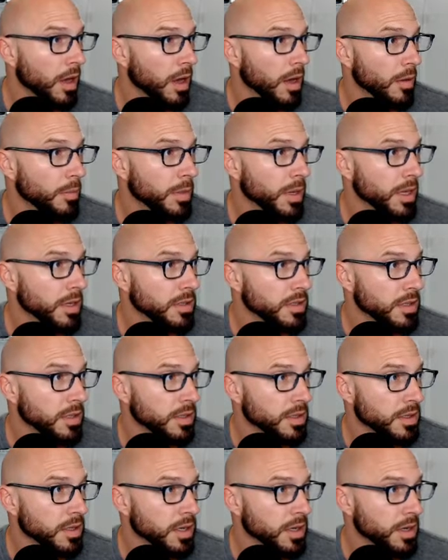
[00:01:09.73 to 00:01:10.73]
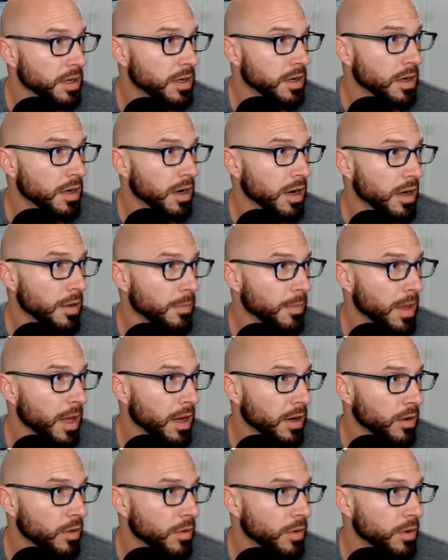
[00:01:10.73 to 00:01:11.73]
I'll paste these here. I'm
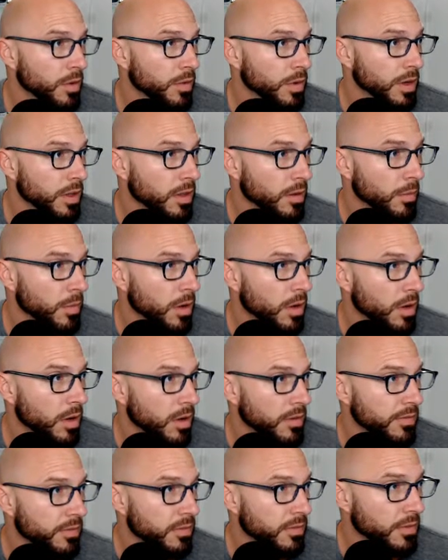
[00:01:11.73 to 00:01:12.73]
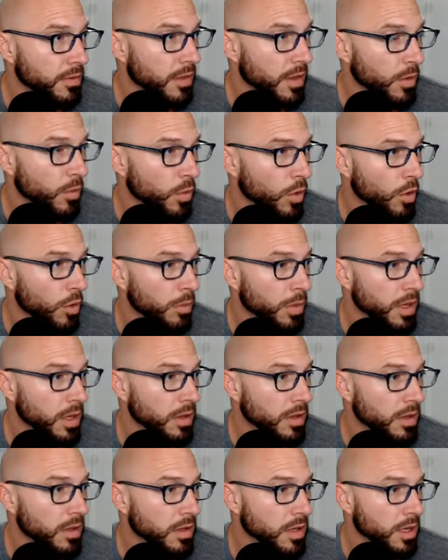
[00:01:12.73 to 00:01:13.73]
not going to read them off. They will be
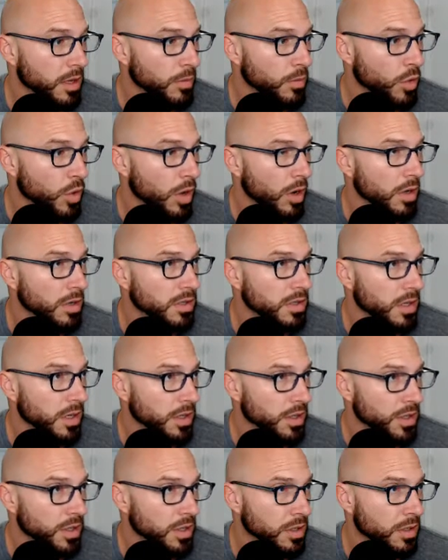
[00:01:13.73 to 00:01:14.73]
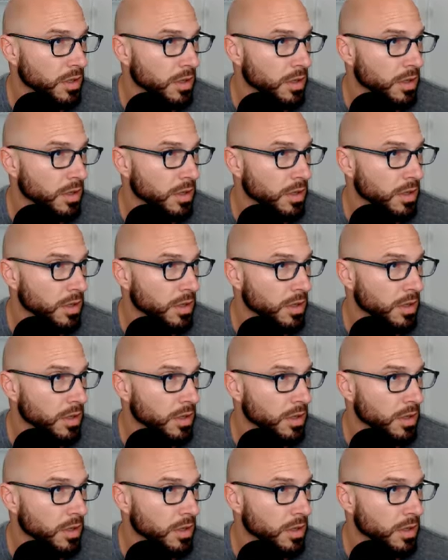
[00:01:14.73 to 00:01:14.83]
in the team draw section